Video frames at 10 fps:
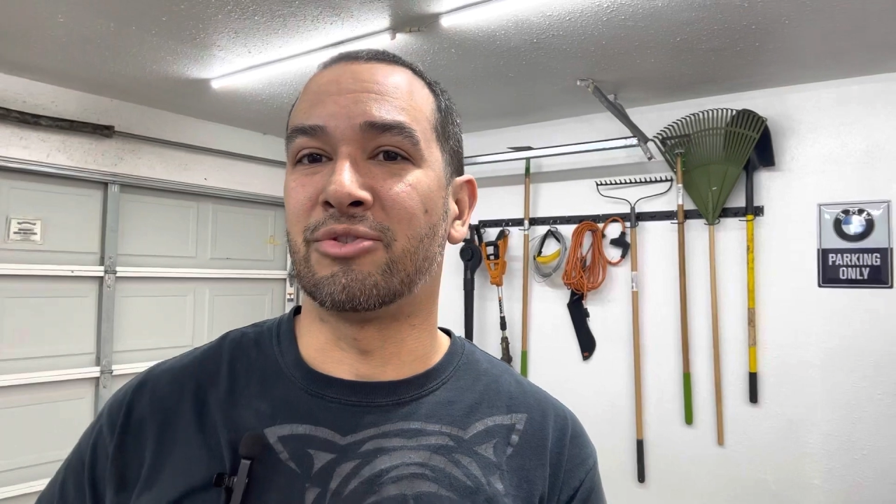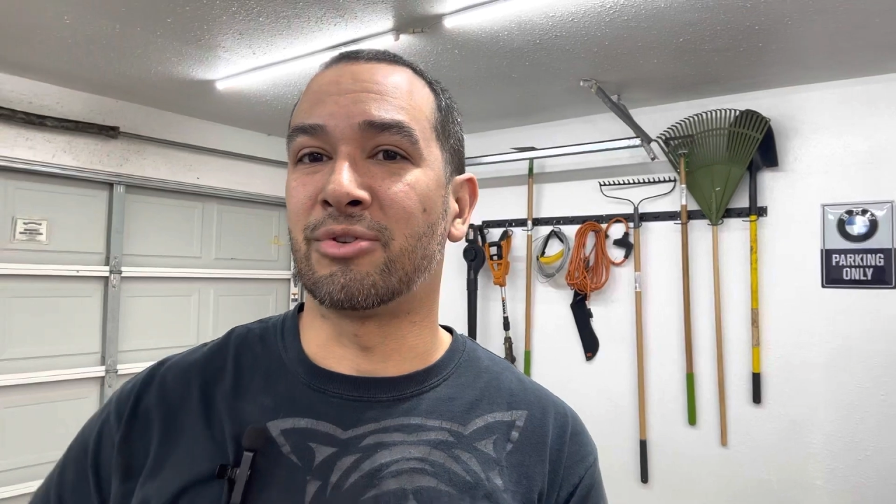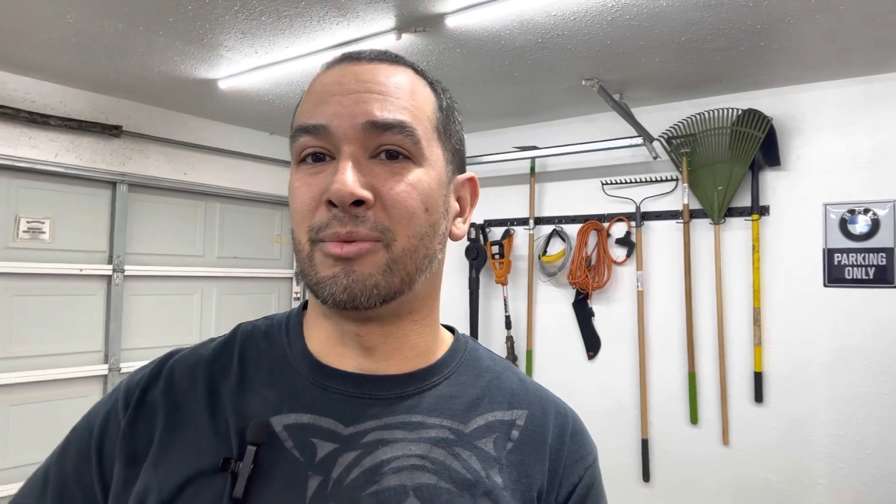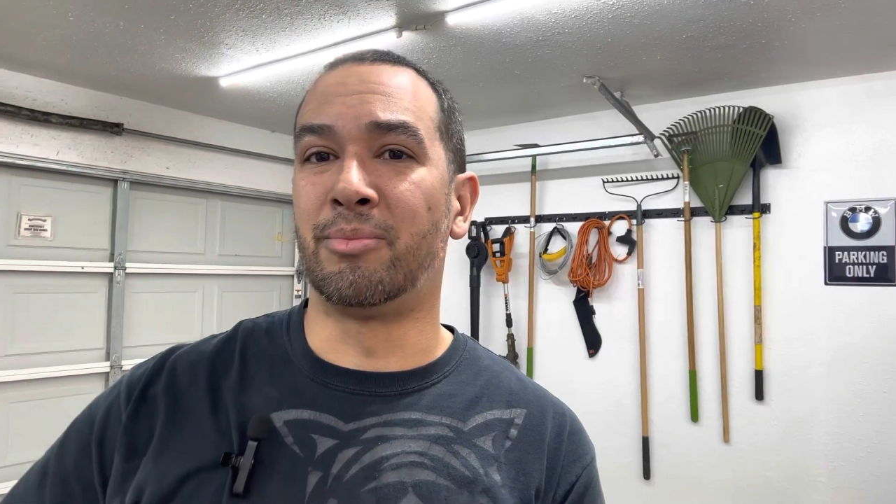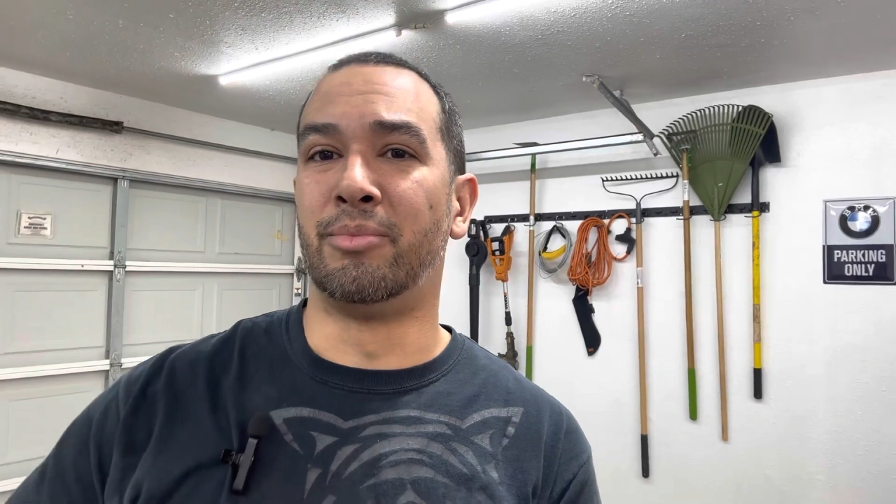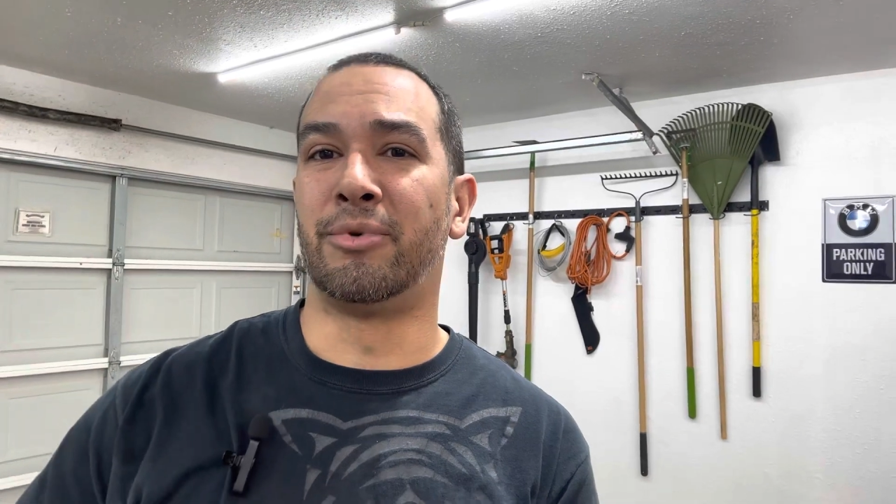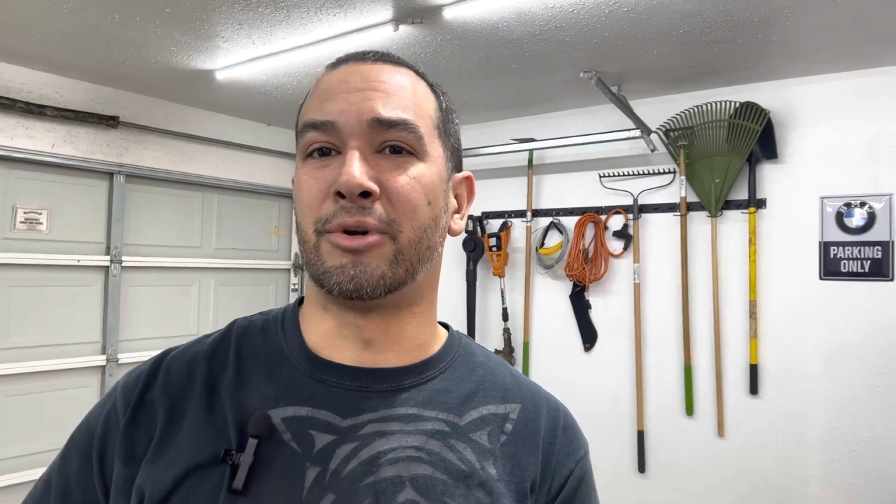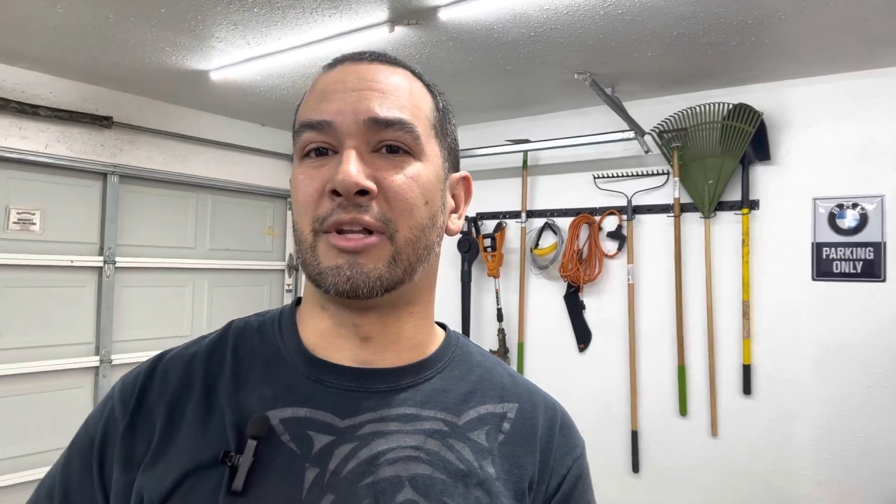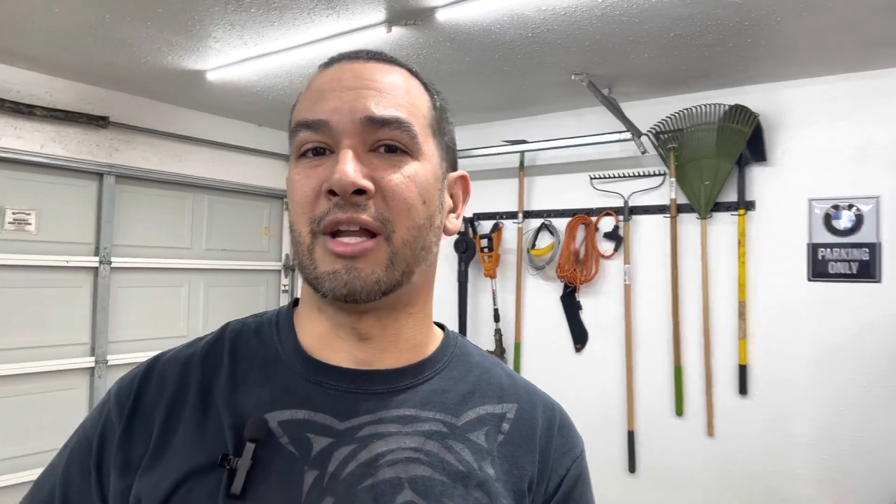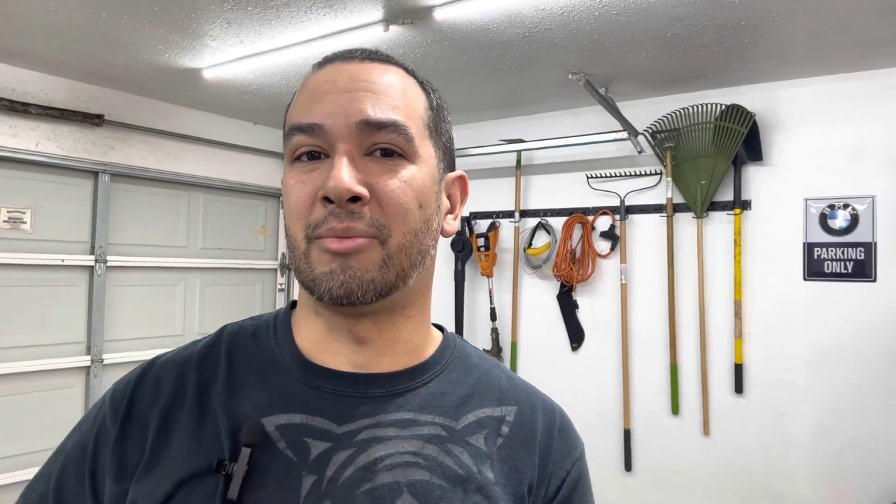So I'm more
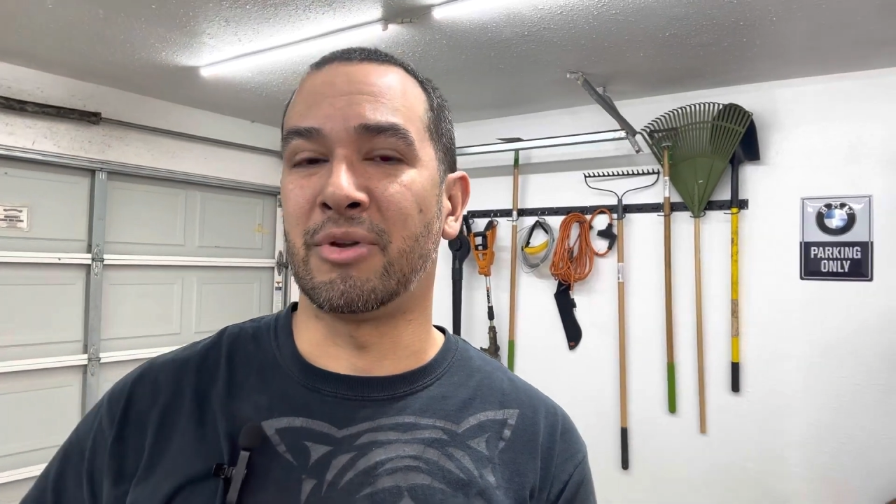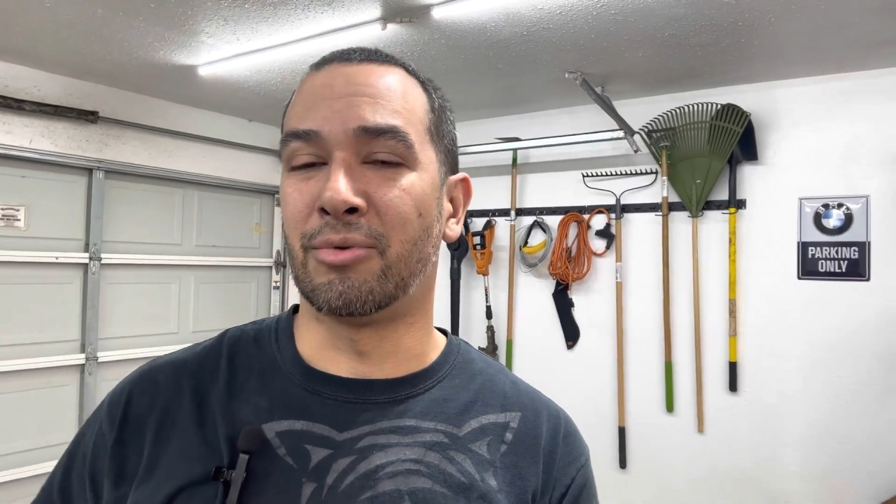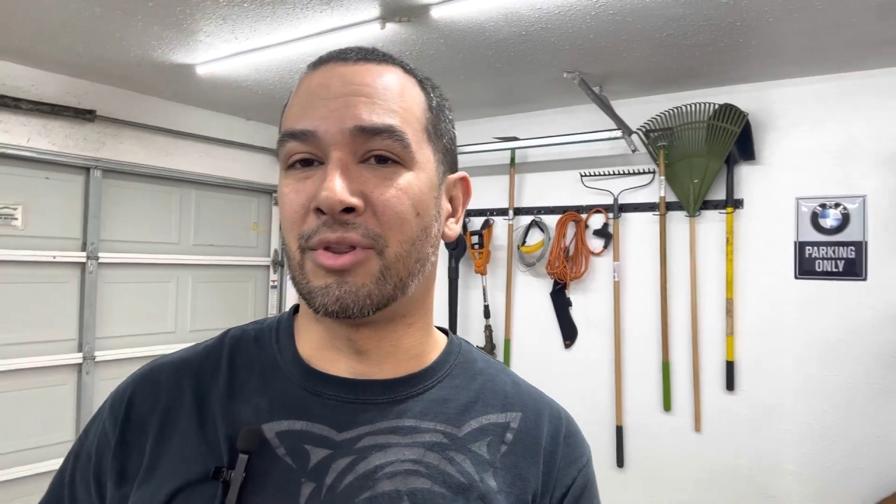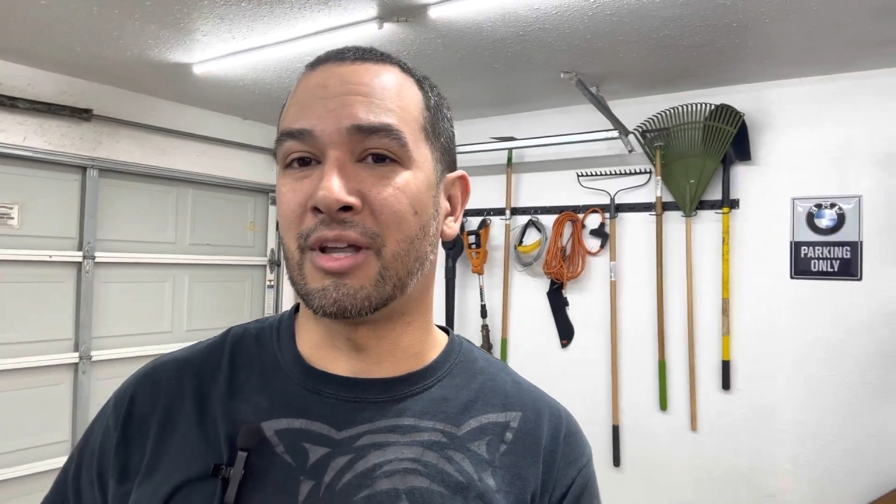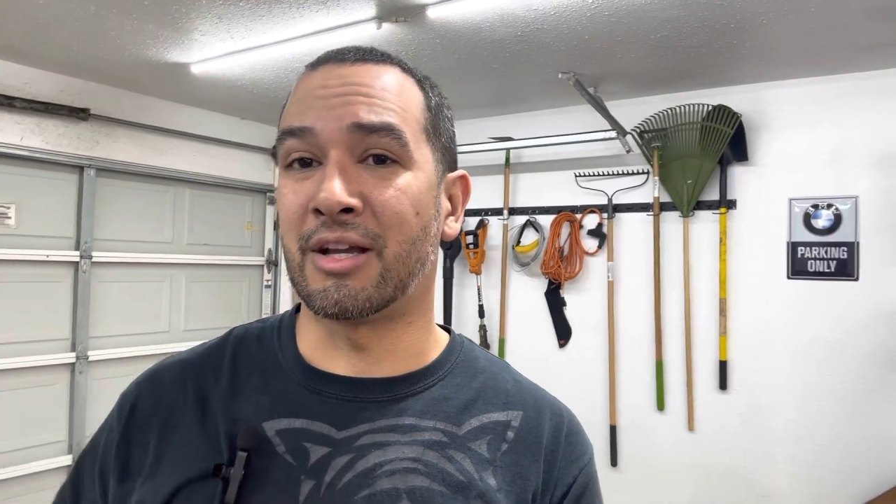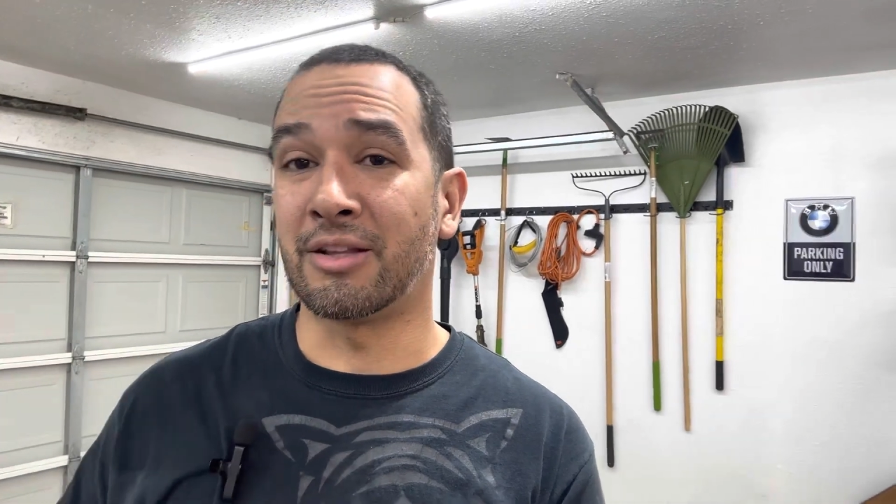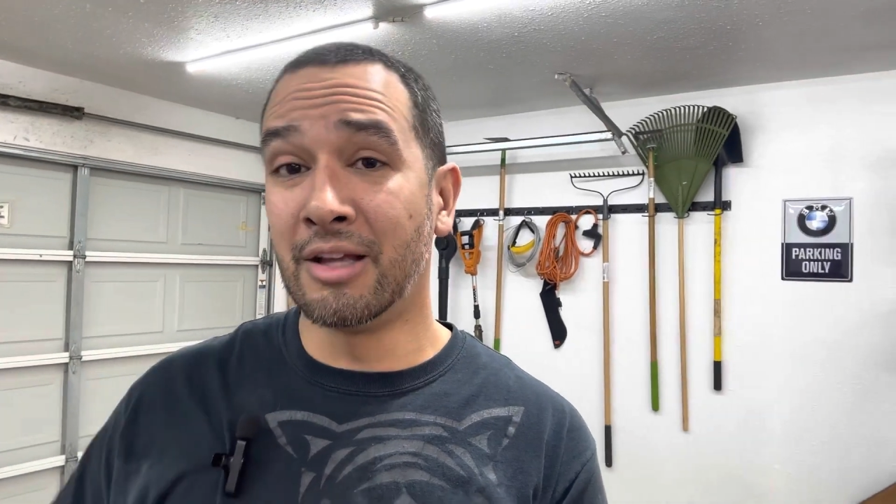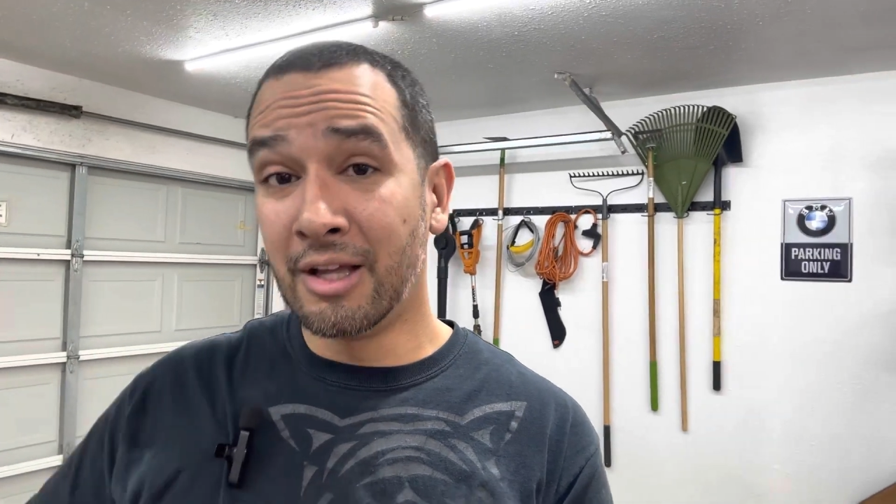than happy with that,